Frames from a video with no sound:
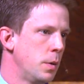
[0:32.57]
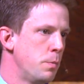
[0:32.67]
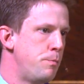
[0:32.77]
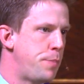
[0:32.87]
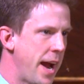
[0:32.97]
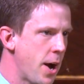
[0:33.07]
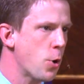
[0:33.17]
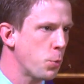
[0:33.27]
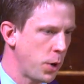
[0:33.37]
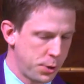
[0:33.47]

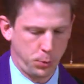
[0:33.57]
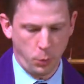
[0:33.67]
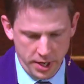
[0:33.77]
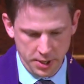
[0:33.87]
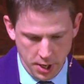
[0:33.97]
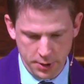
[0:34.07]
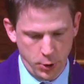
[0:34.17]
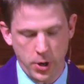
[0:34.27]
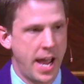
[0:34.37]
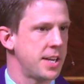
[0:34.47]
Bear with one
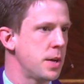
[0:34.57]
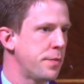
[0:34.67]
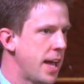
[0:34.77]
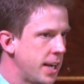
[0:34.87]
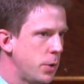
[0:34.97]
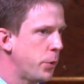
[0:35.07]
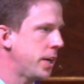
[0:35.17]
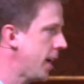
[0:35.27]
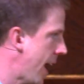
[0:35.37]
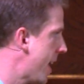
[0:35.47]
another, and if
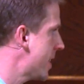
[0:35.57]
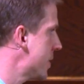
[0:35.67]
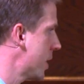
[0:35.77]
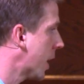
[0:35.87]
anyone has a